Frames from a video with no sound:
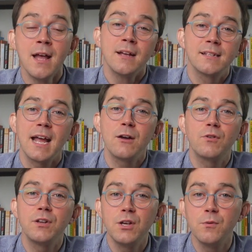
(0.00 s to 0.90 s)
So how
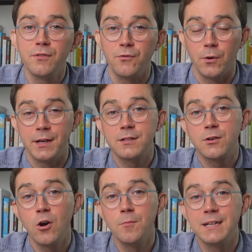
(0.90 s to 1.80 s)
can you avoid
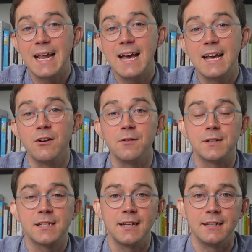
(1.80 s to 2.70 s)
common AI
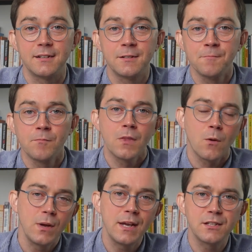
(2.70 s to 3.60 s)
mistakes?
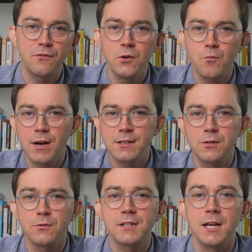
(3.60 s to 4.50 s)
Well, here's a few
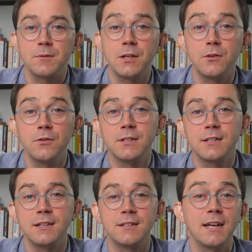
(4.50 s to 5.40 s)
practical steps that you can
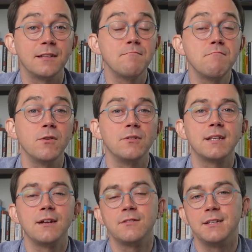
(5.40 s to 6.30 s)
take to get the most
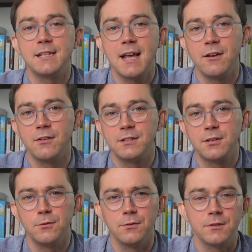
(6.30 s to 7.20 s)
out of these AI
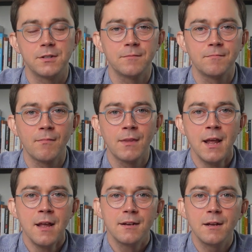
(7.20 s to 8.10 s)
tools.
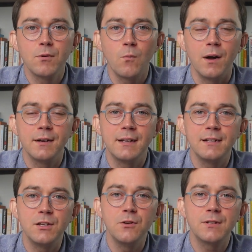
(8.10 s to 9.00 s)
Number one
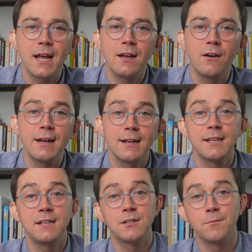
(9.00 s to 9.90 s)
is use AI as
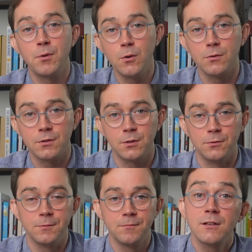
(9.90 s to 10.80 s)
a support
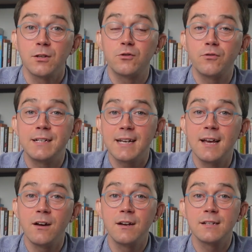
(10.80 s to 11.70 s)
tool. So treat
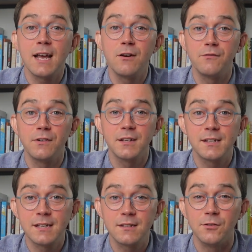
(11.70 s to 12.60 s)
AI as a helpful
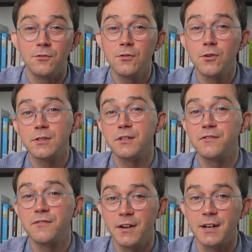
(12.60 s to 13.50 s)
assistant, not a
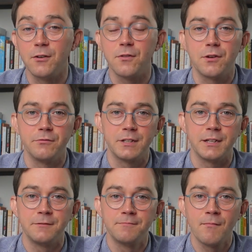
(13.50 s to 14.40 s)
final authority.